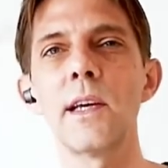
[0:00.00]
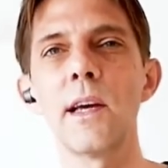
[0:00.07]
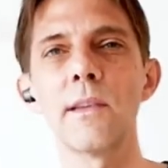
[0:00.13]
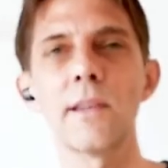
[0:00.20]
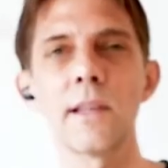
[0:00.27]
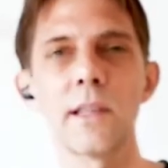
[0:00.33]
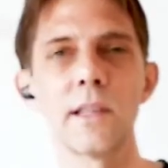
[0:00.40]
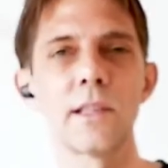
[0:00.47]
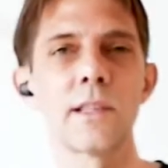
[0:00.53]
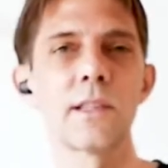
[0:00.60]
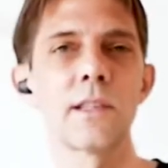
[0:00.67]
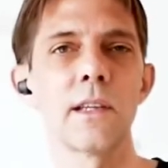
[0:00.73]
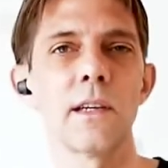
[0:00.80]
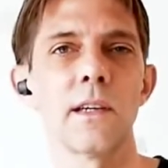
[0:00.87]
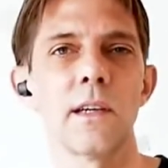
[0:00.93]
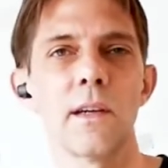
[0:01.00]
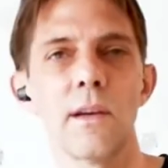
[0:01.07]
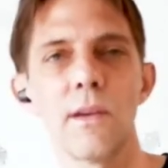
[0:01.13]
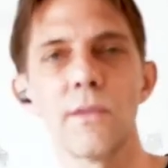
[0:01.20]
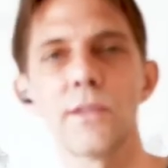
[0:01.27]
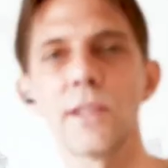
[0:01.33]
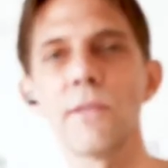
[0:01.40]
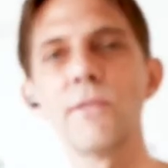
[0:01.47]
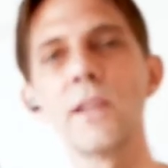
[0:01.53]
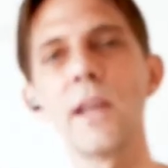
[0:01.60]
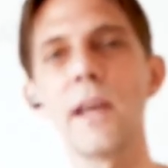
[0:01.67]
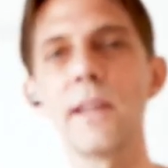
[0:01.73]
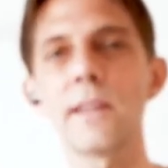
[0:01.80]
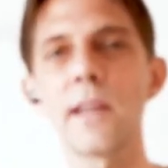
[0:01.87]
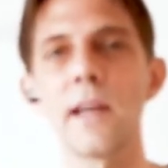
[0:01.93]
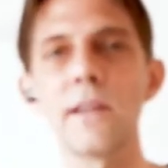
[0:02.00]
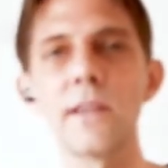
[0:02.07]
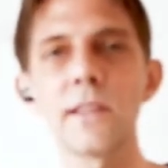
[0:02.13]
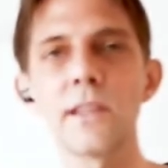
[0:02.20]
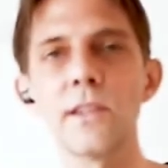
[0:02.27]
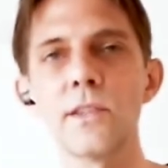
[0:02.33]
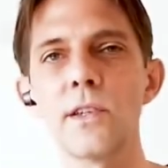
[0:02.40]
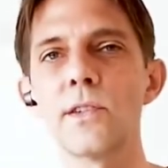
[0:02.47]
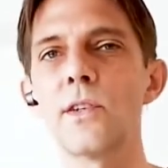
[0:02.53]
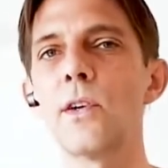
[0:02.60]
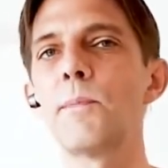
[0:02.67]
I think it's 78 characters or so,